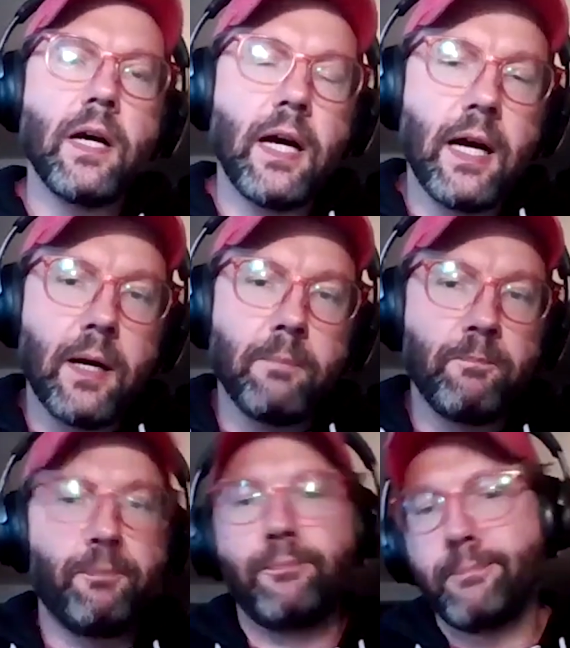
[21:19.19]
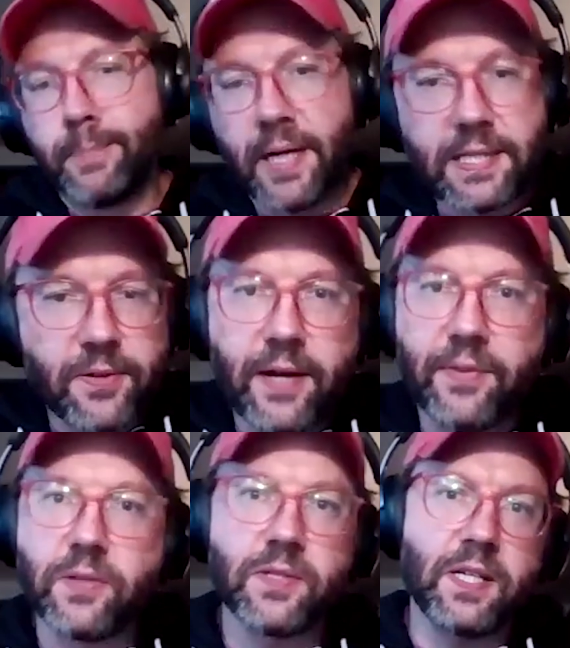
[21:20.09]
But I still count
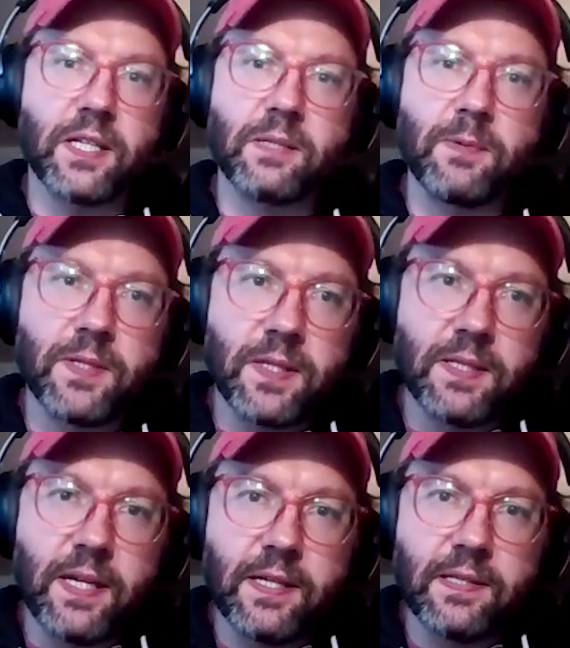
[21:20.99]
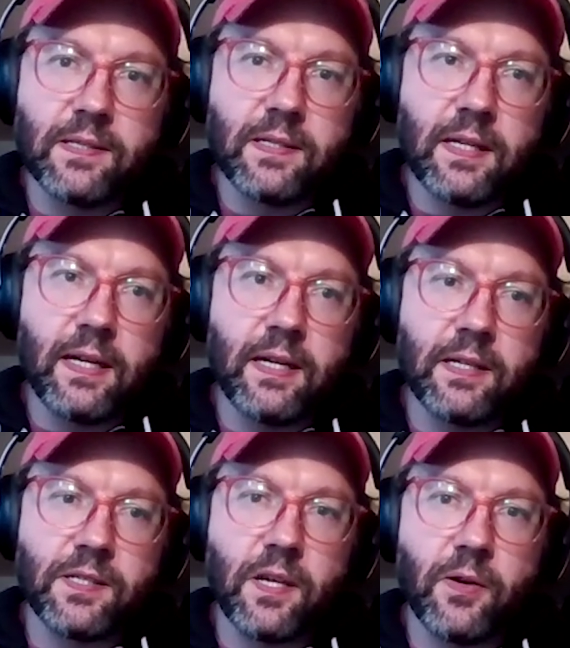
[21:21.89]
those as customers in this case.
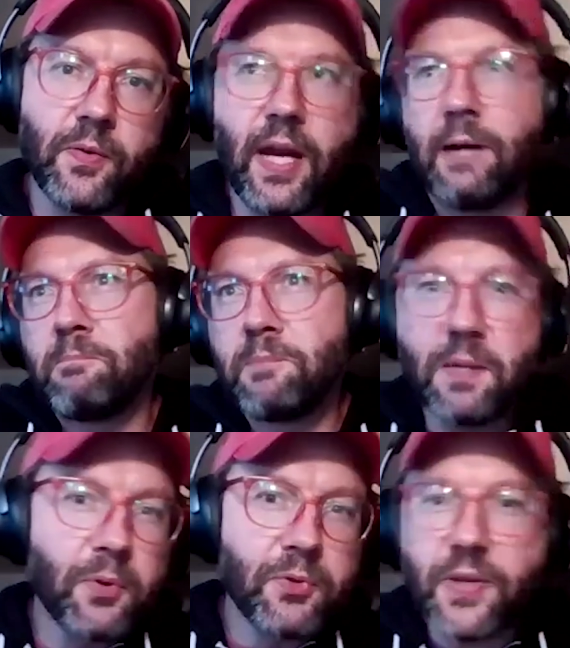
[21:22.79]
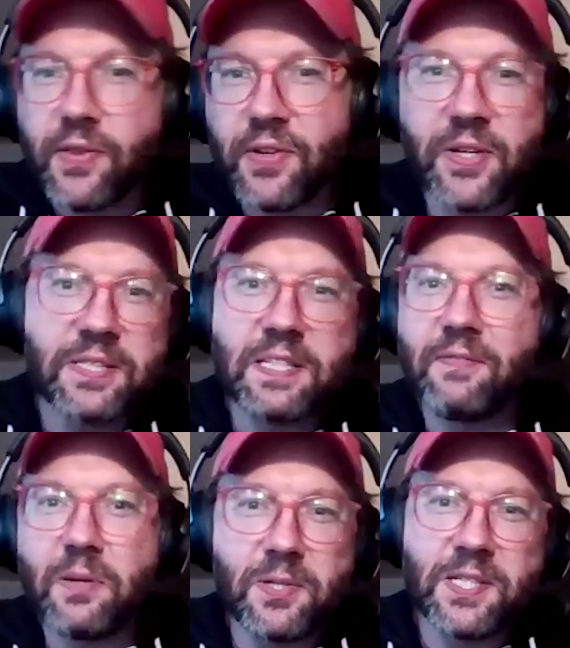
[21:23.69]
So yeah, somewhere between 30 to
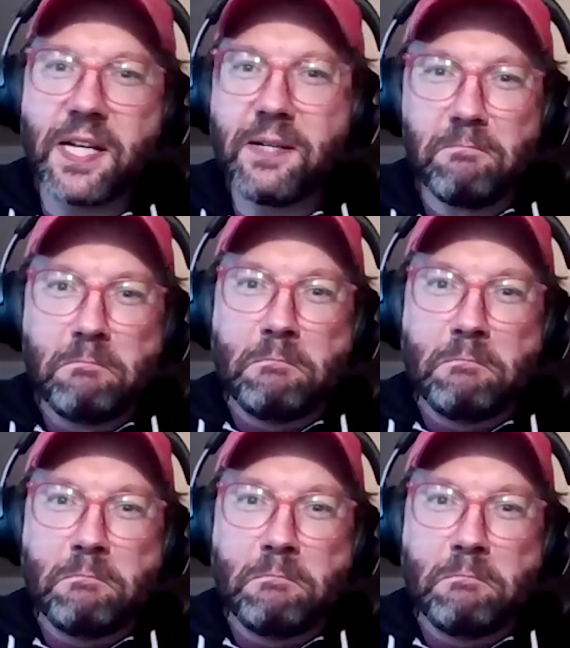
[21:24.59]
70%.